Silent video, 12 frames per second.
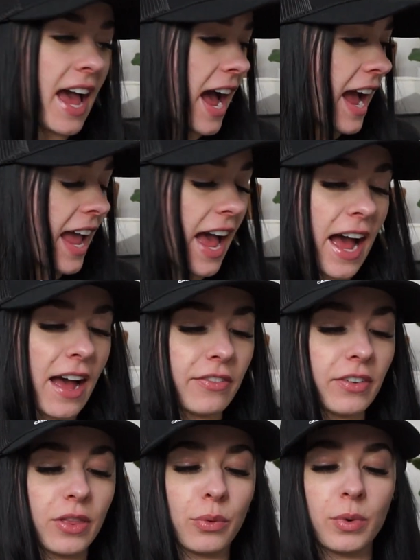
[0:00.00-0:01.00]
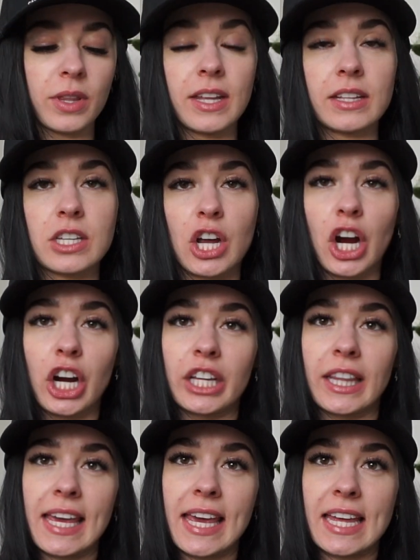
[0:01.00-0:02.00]
I have the one that's
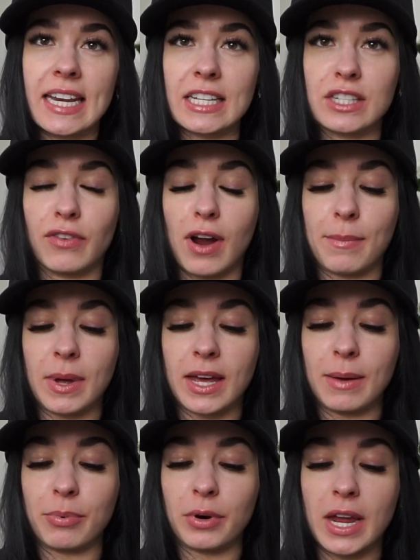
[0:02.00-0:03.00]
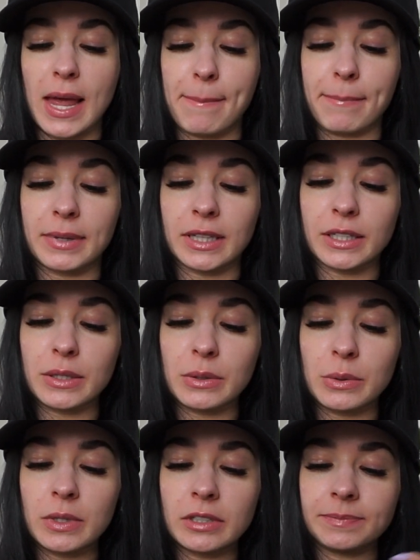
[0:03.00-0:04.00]
currently in is from Capri
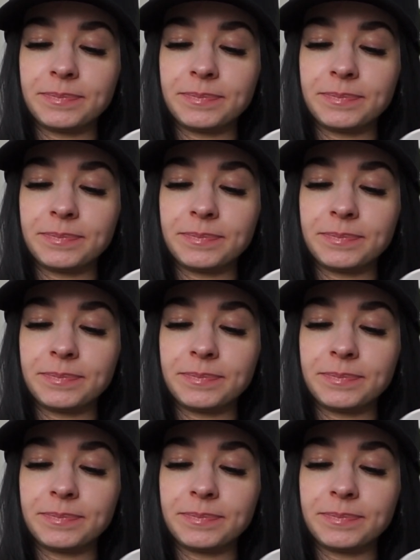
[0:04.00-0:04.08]
Blue.